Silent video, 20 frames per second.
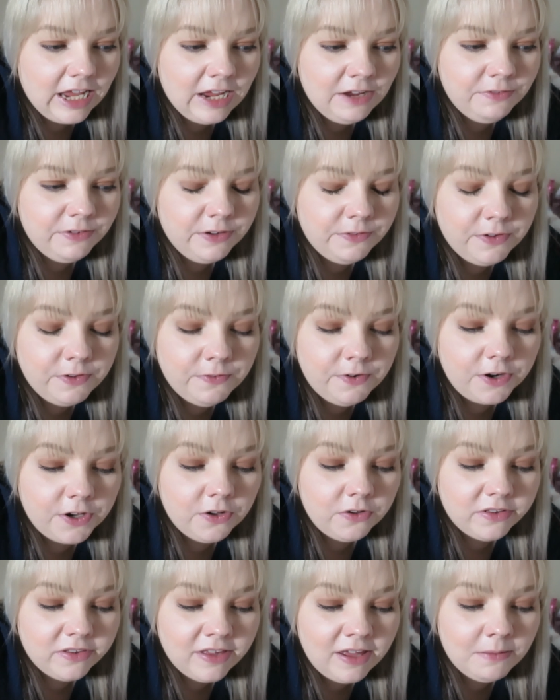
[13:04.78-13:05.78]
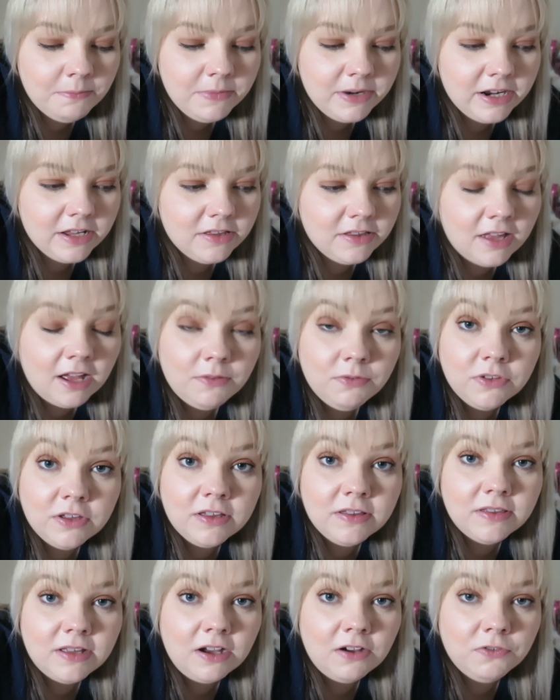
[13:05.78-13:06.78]
Even if you've only got 10 minutes to have to
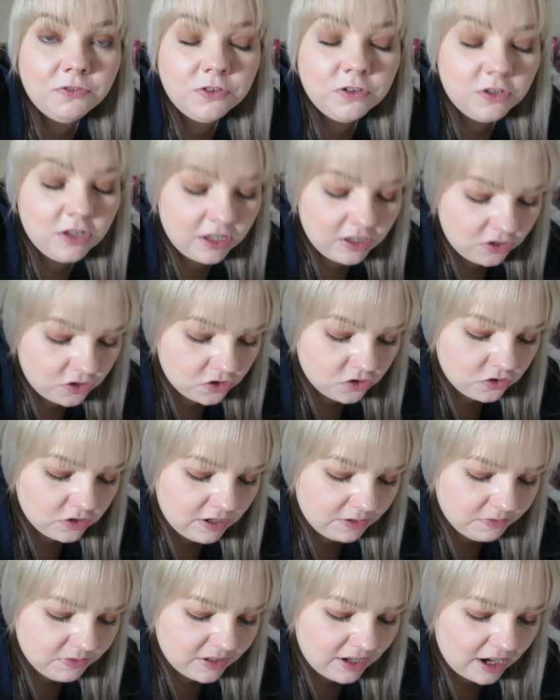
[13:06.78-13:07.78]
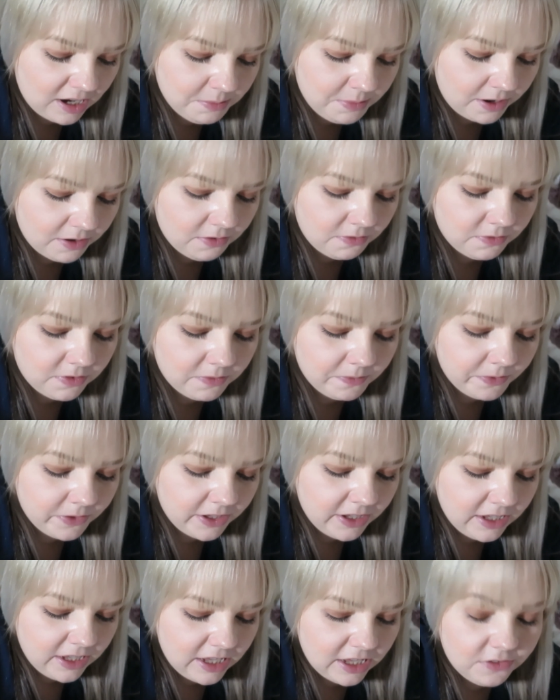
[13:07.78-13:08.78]
yourself, you should have time out
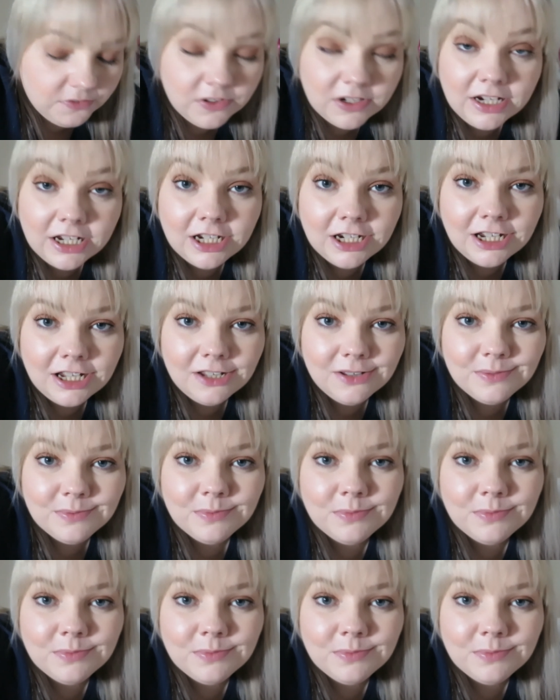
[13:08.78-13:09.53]
if you need it.